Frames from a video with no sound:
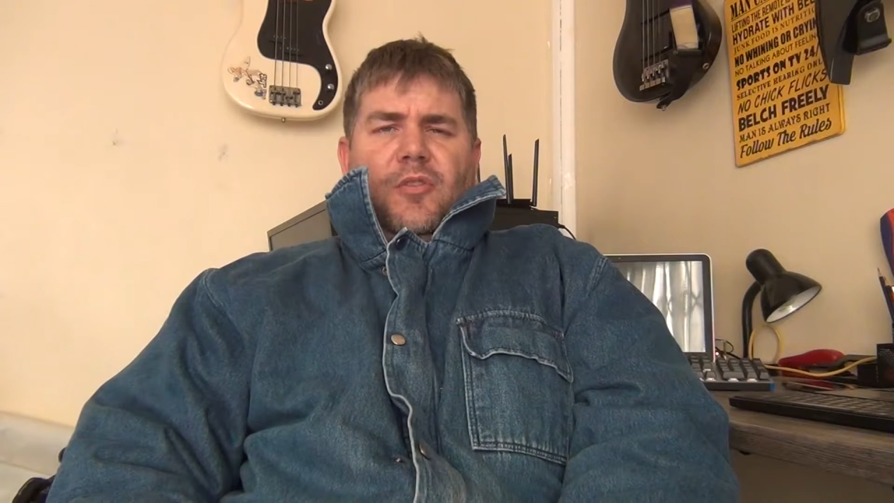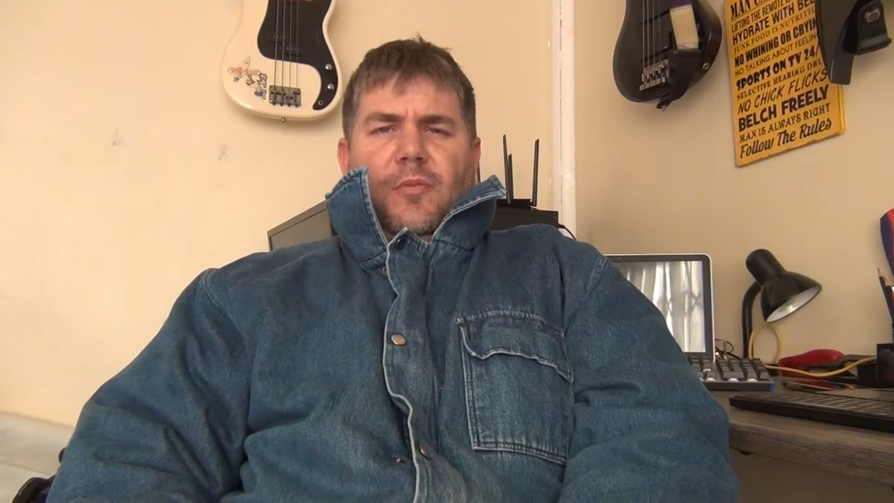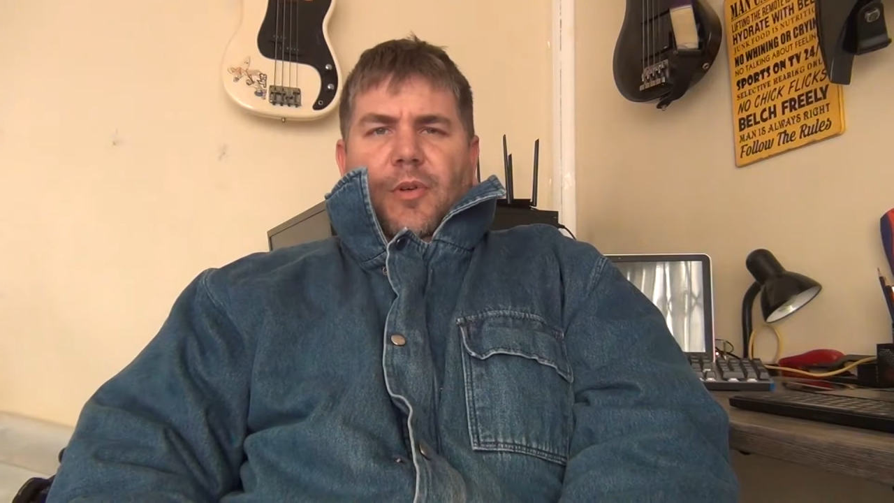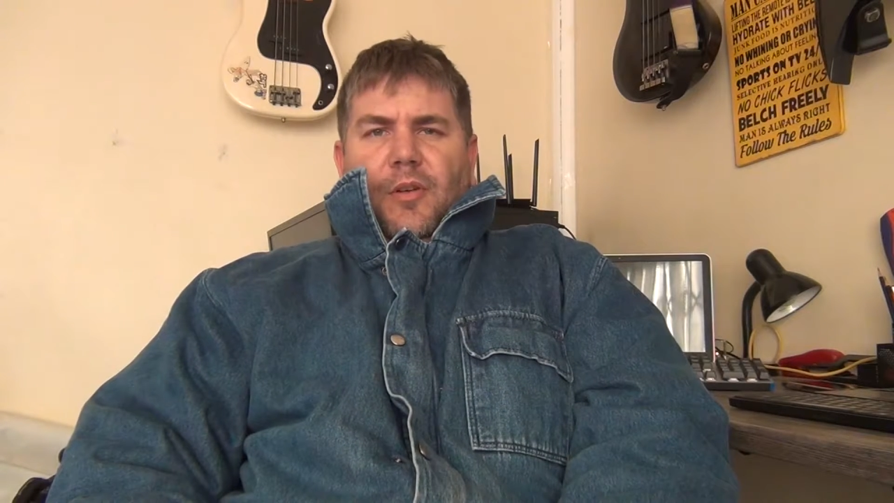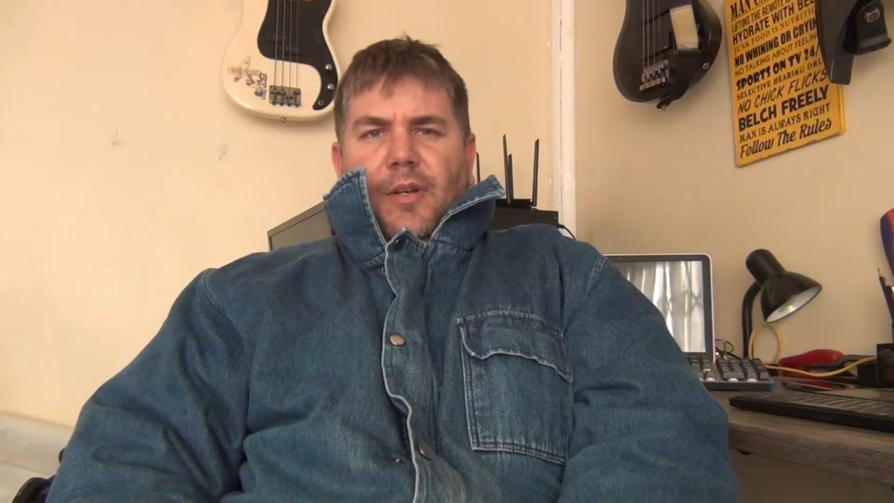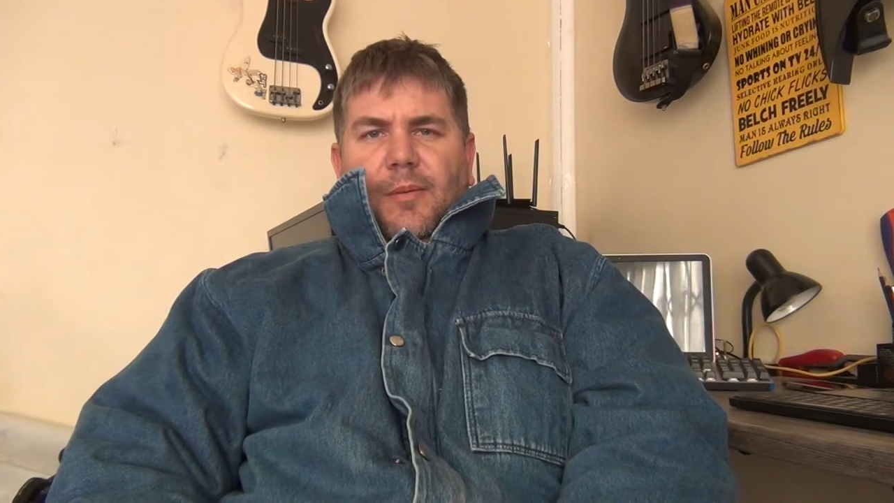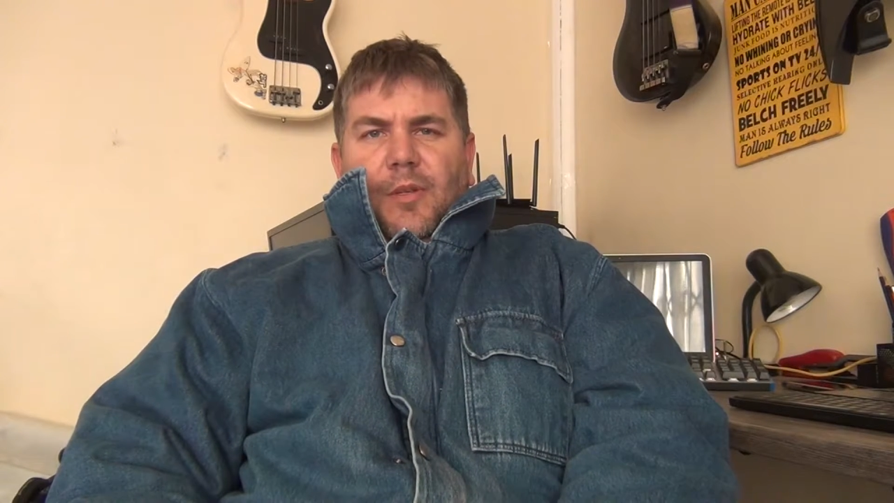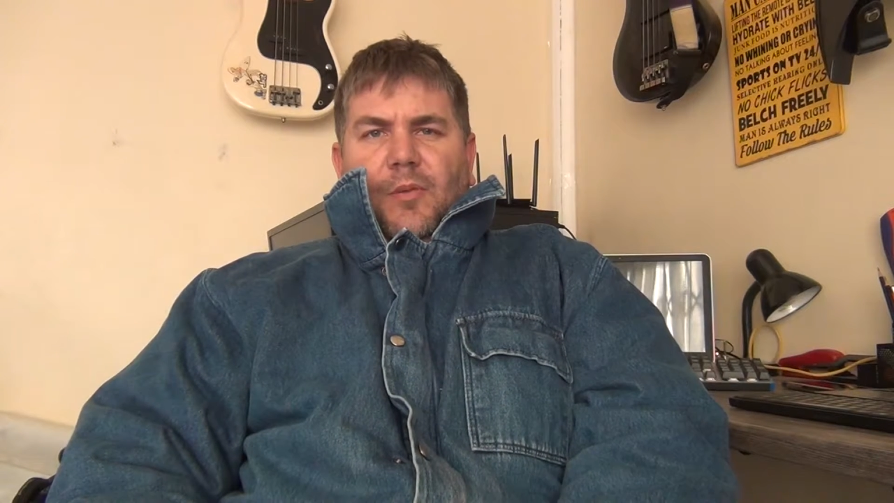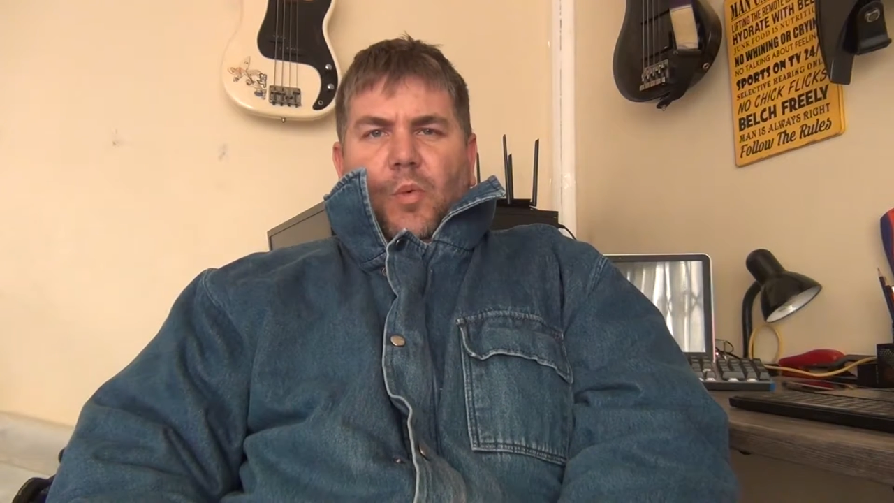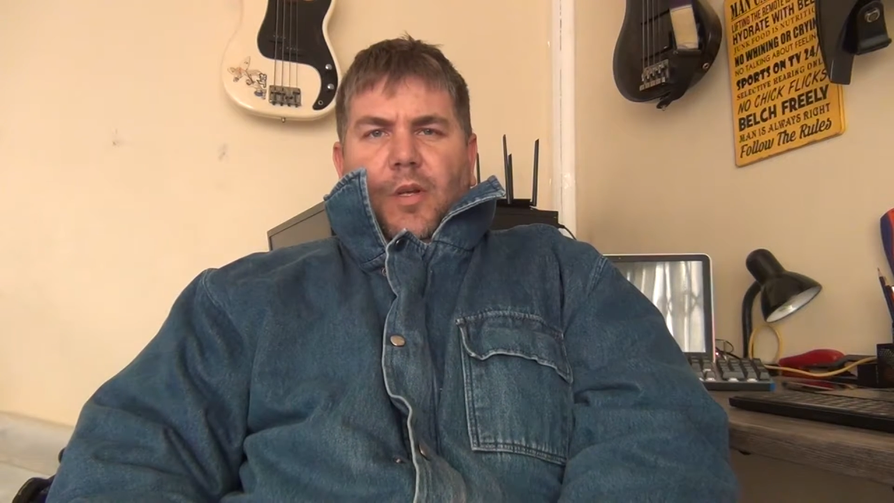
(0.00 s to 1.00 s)
to
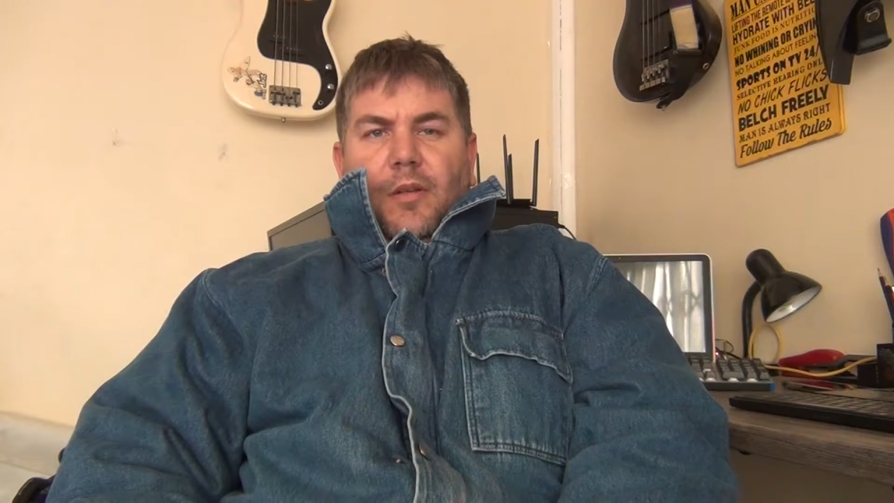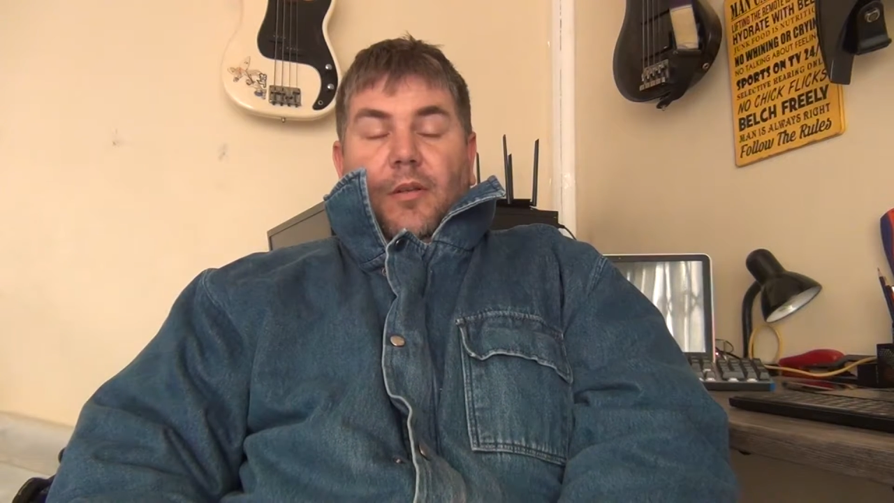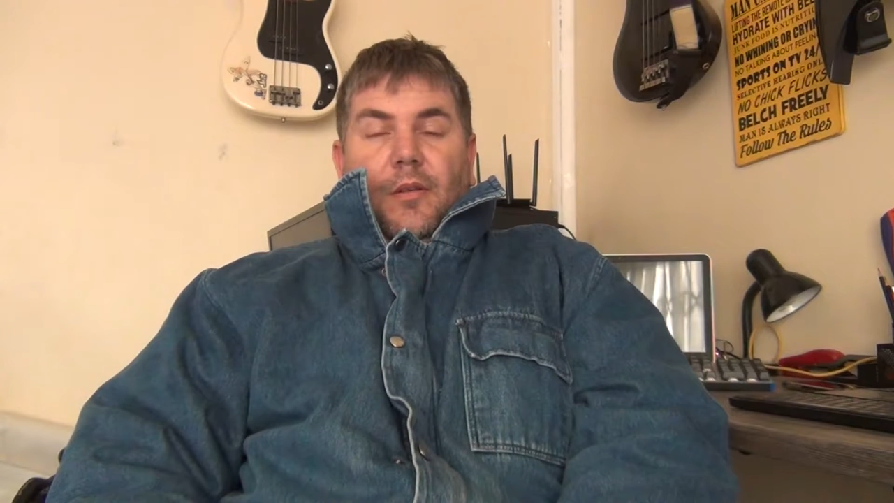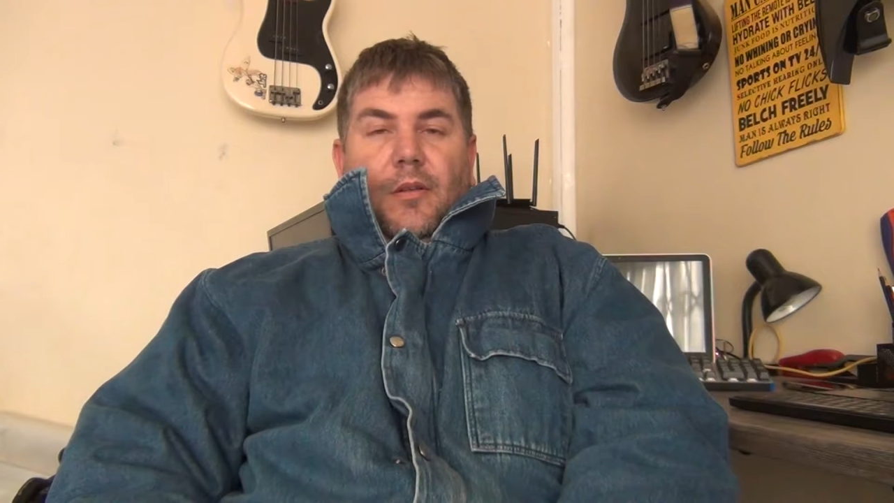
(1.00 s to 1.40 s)
Programming 1.